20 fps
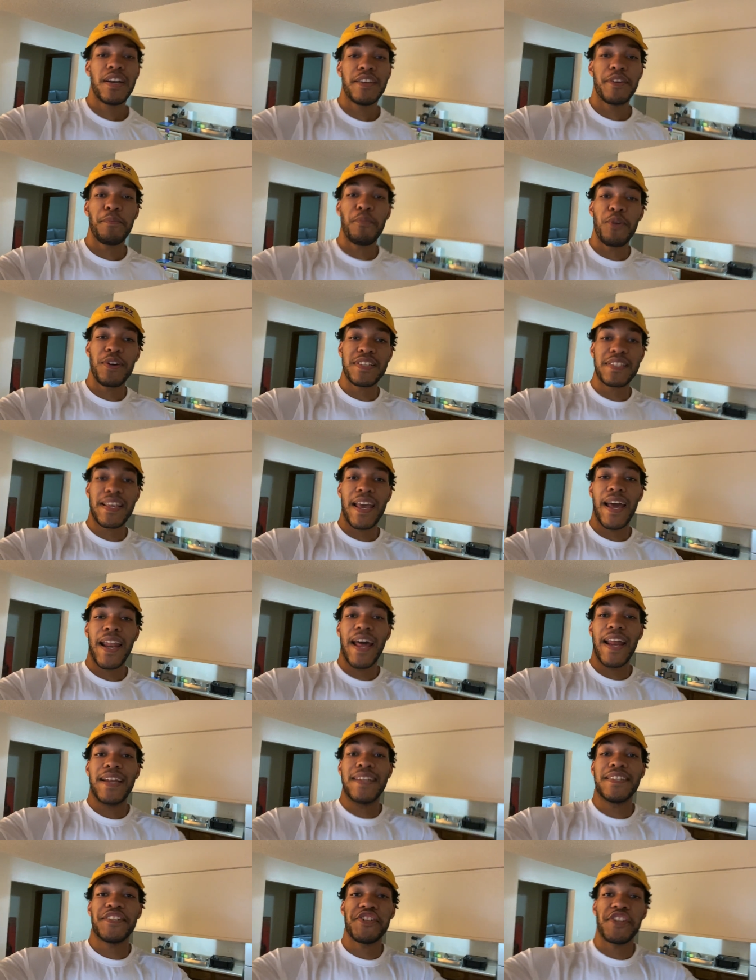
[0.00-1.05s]
Your boy just got
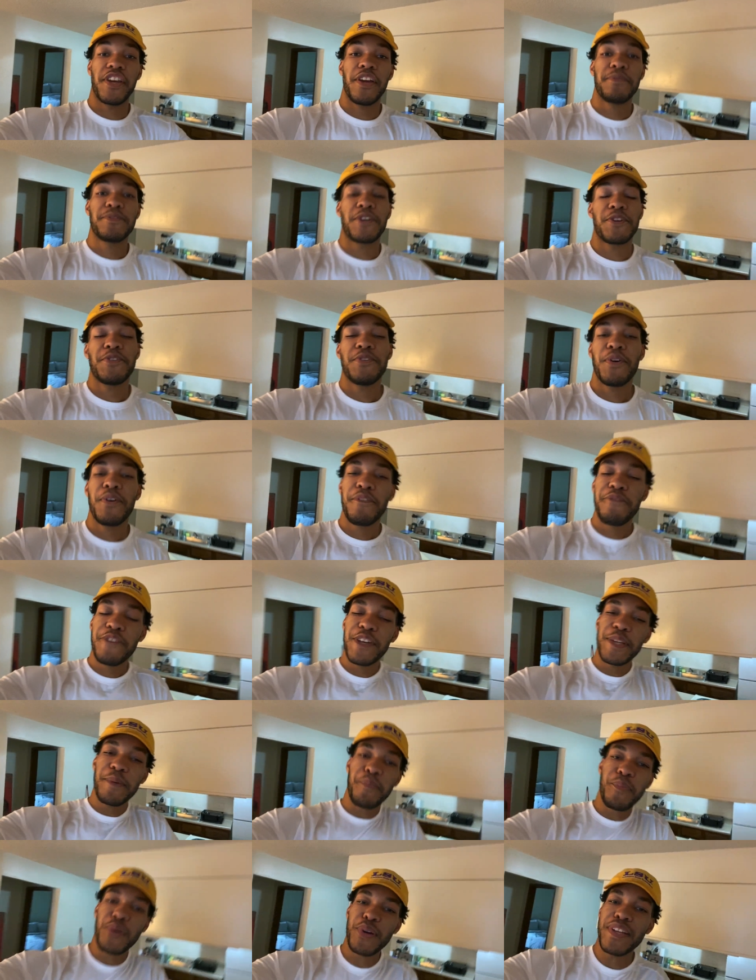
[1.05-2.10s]
out of the gym, so, you know, I'm
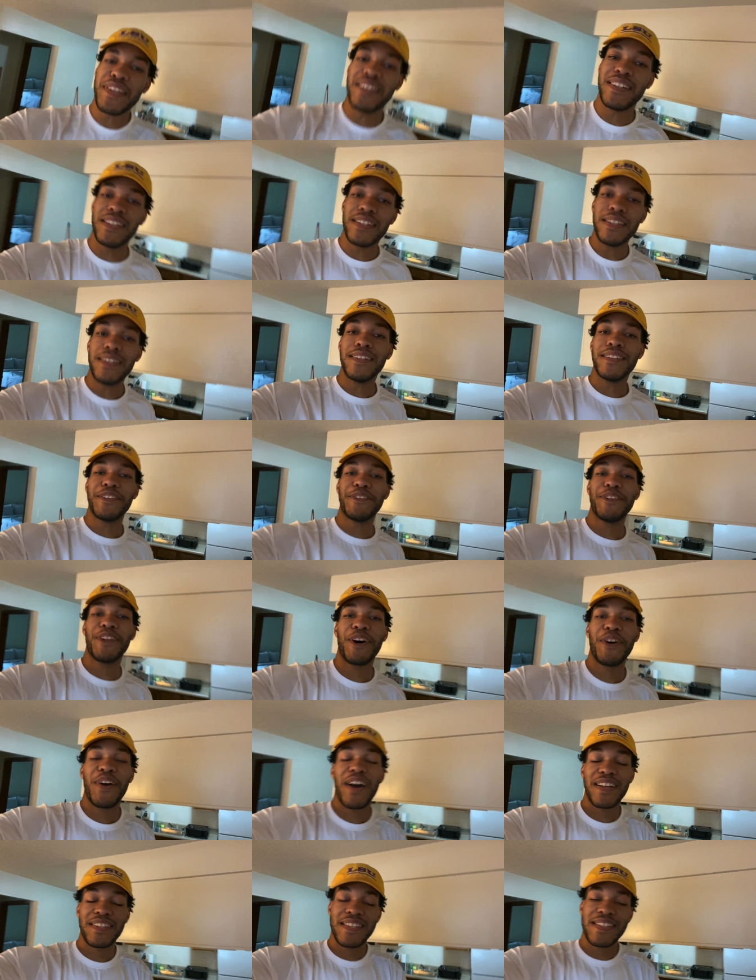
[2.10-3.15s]
feeling pretty good. You
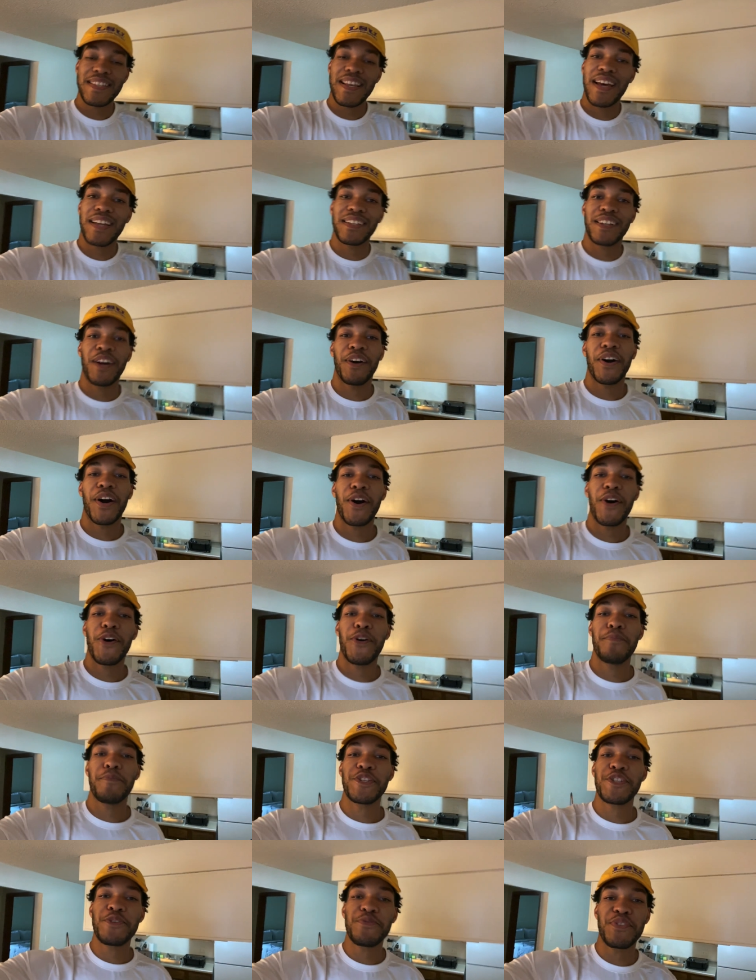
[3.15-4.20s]
know, I decided to come home
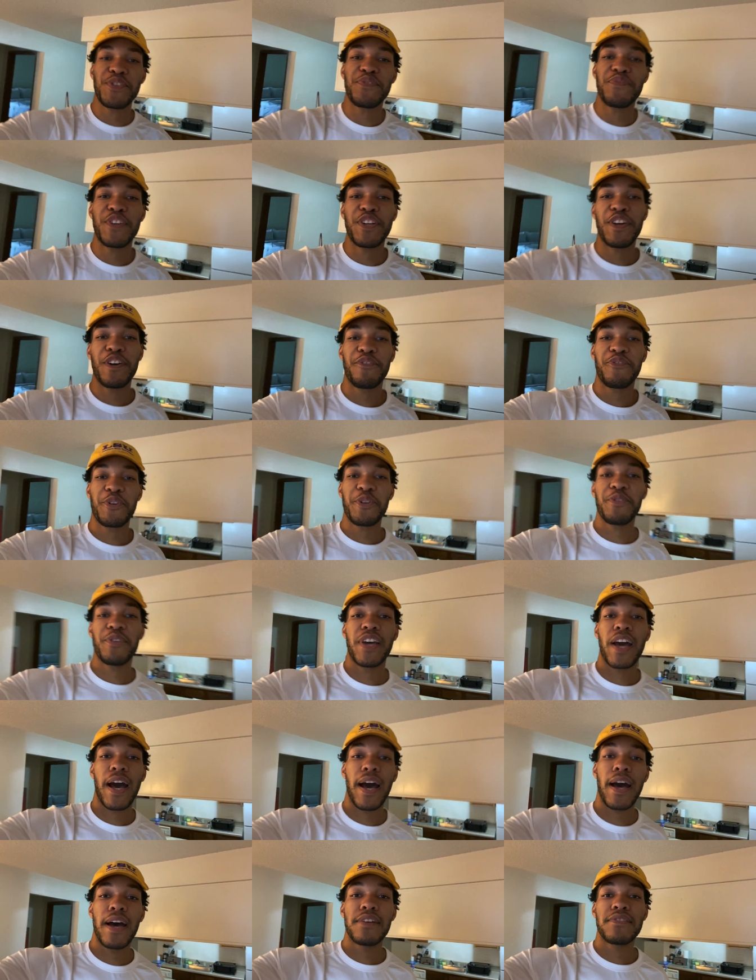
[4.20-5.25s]
and shoot this video for you
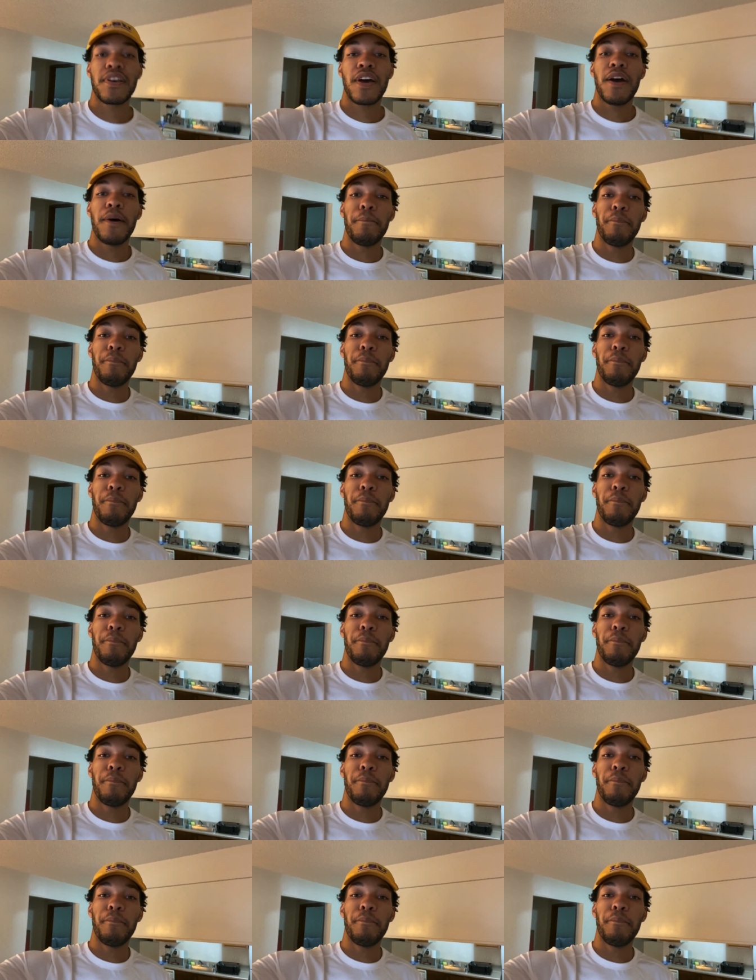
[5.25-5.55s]
guys.